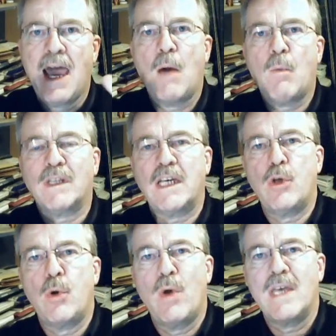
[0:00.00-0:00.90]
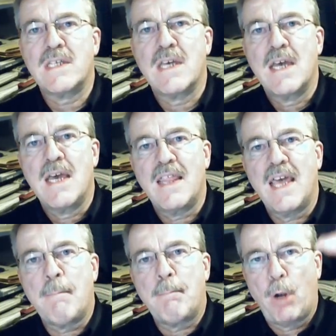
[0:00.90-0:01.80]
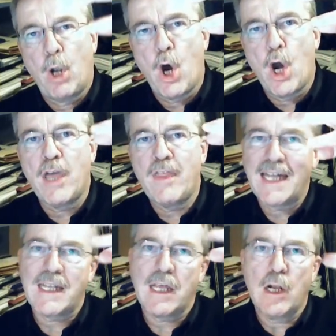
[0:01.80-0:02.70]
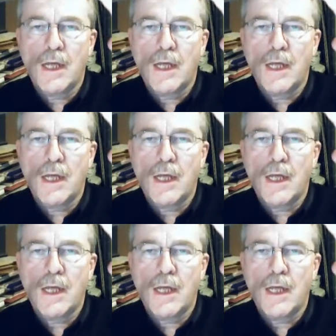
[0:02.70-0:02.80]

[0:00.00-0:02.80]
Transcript: And what they do is they employ that